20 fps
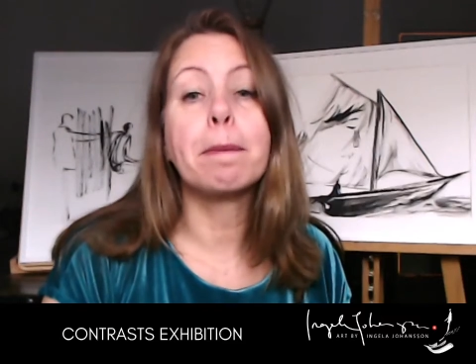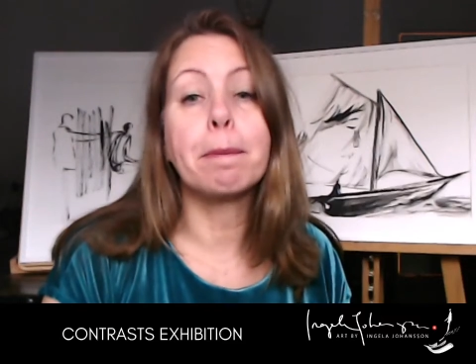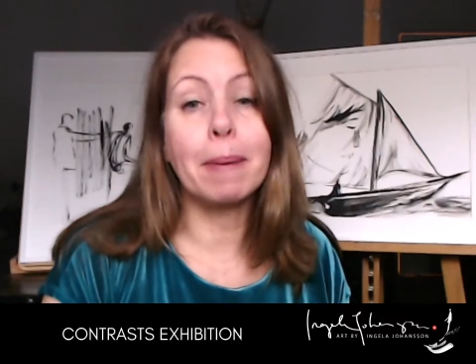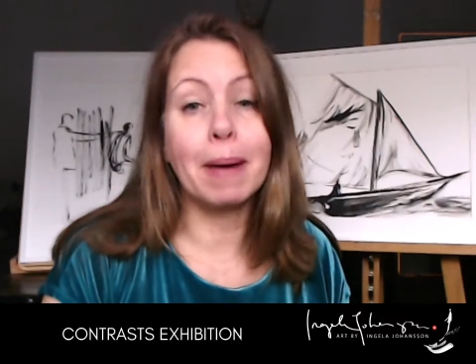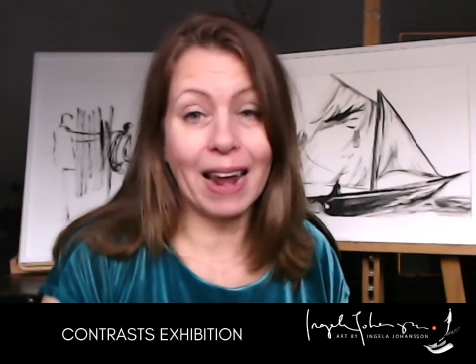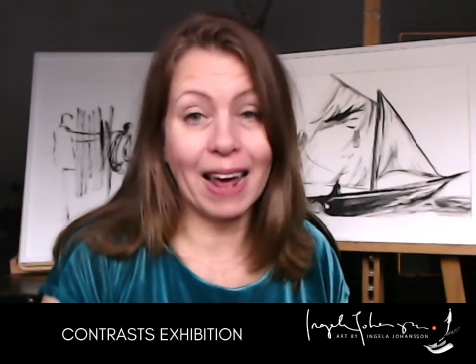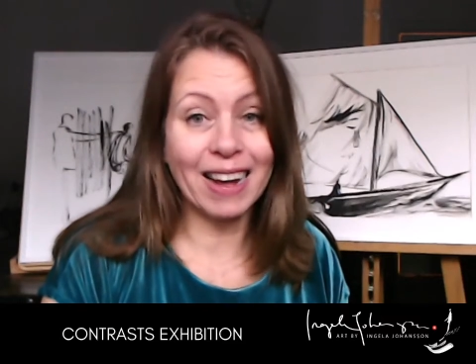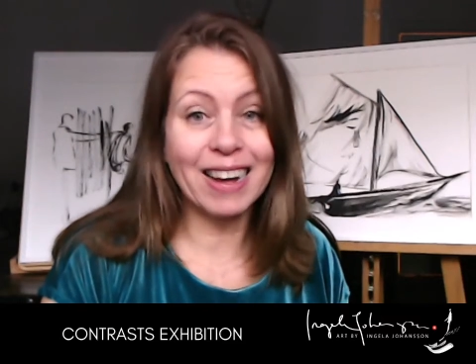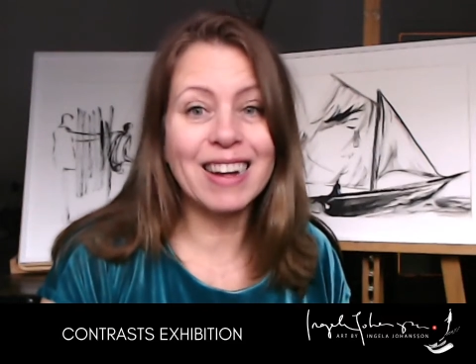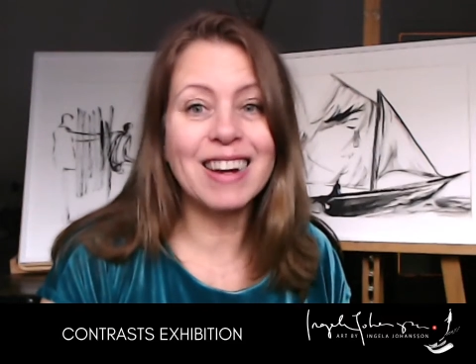
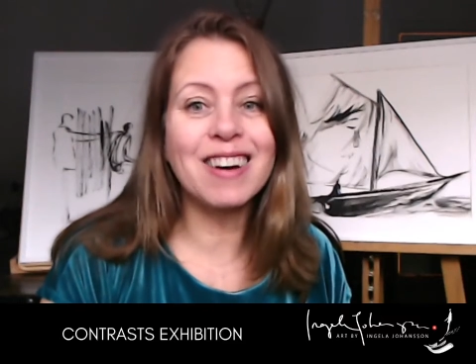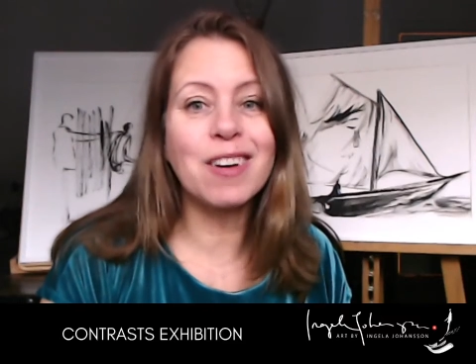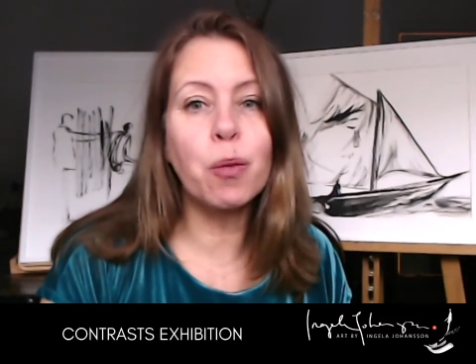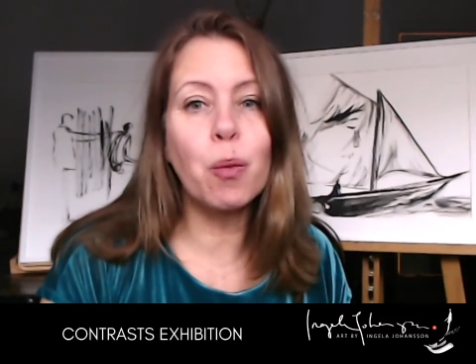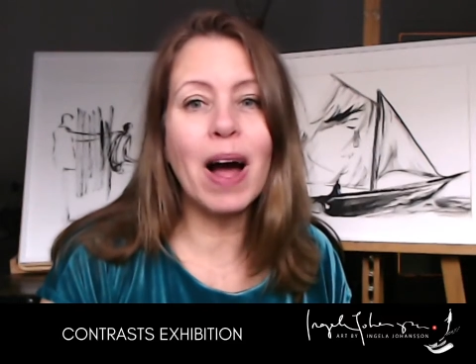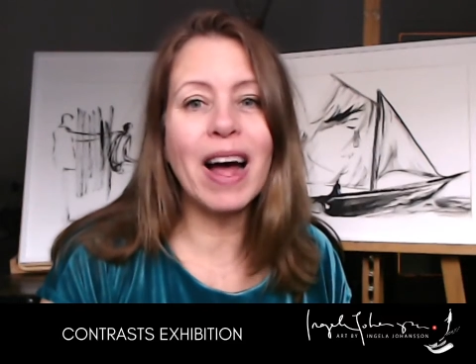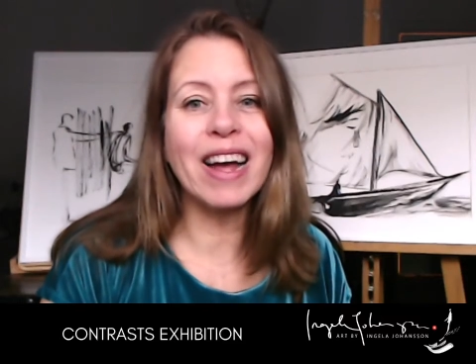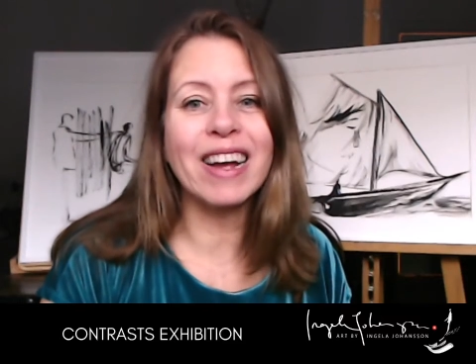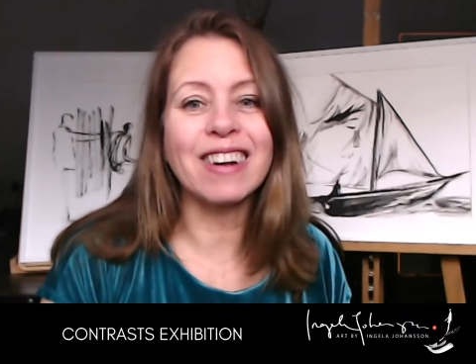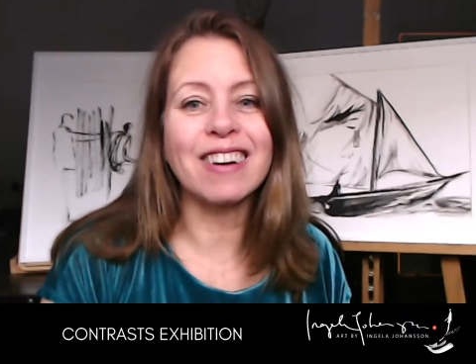black and
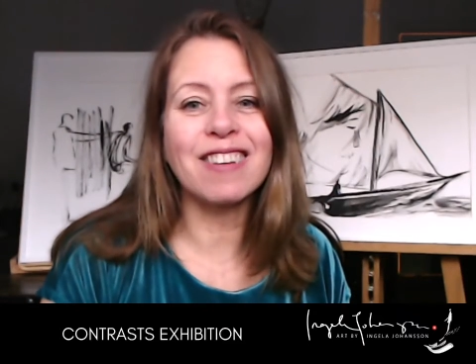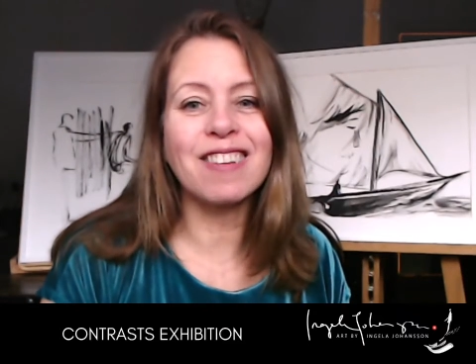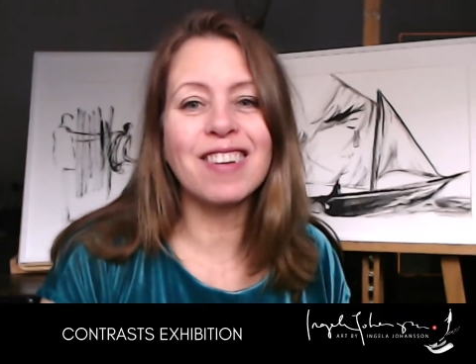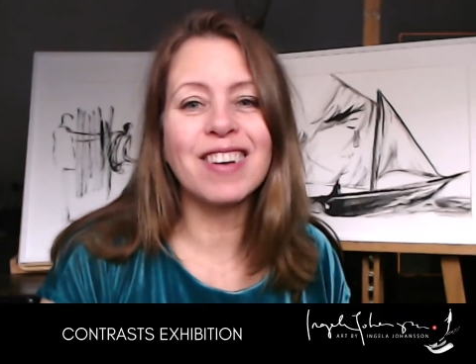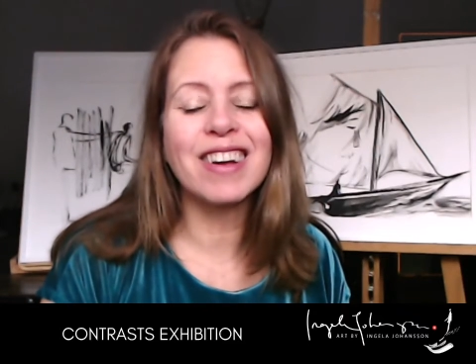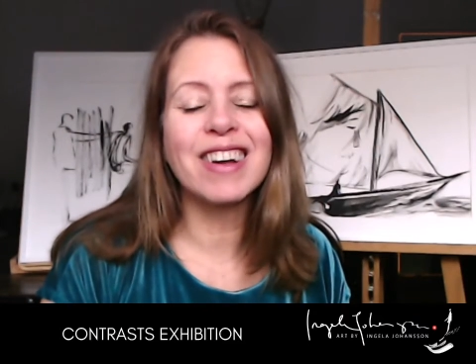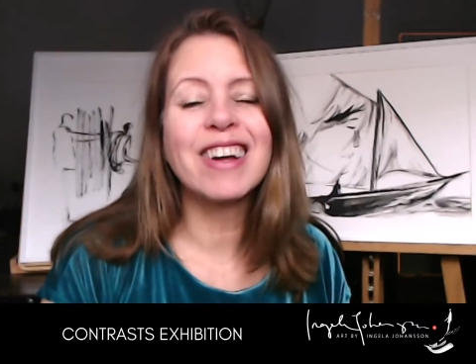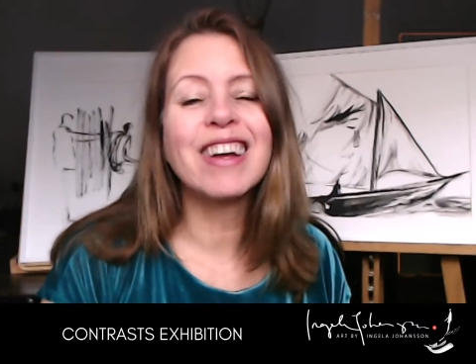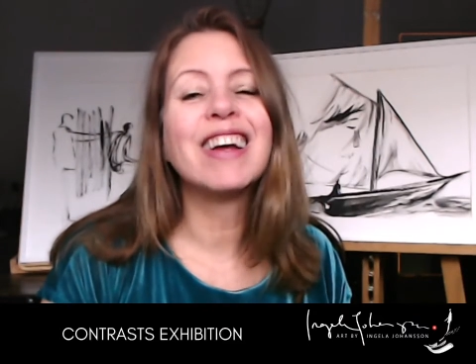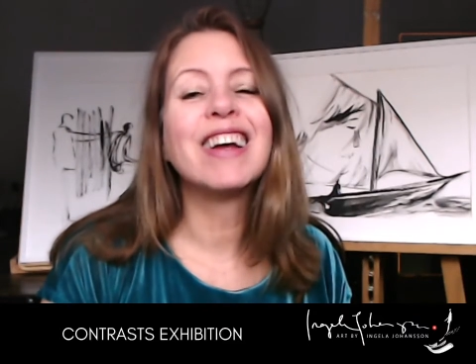white,
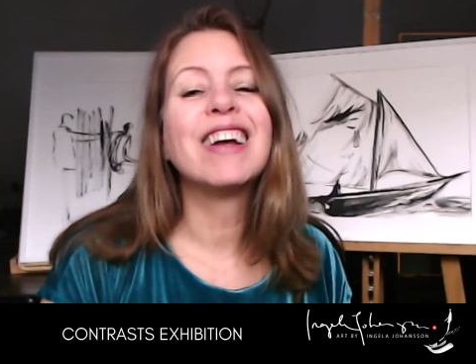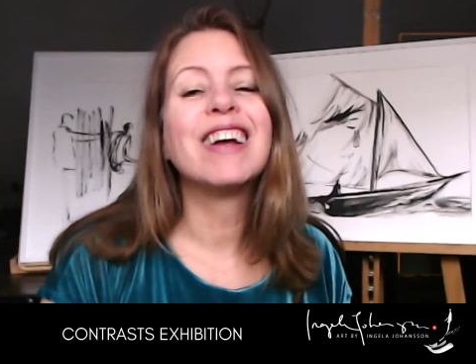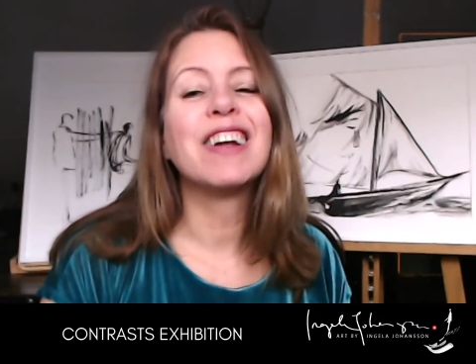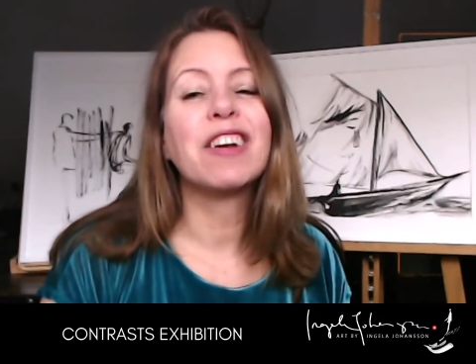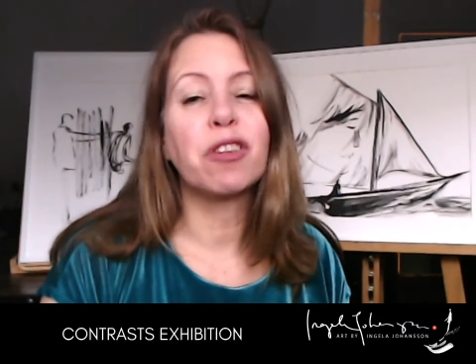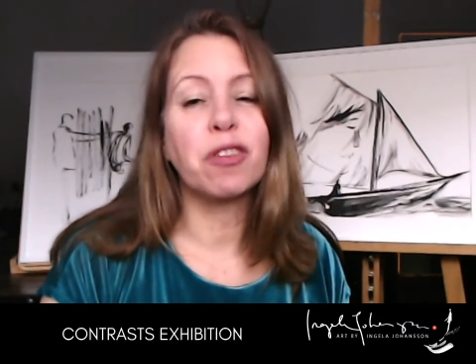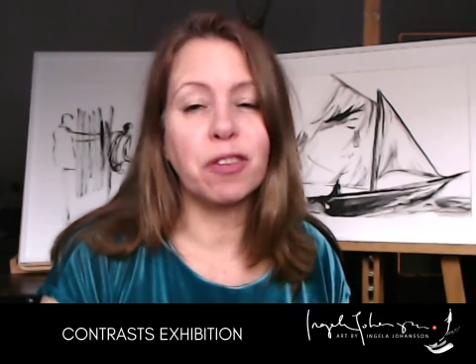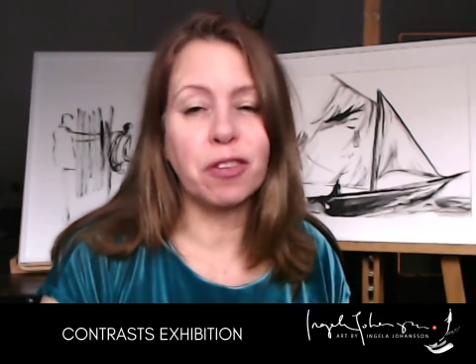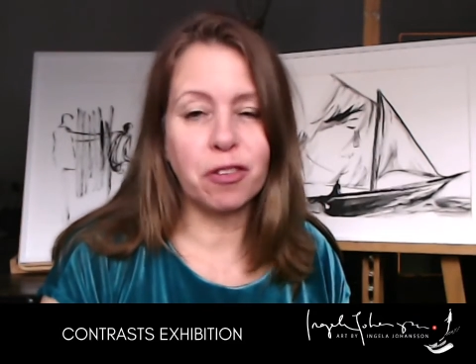to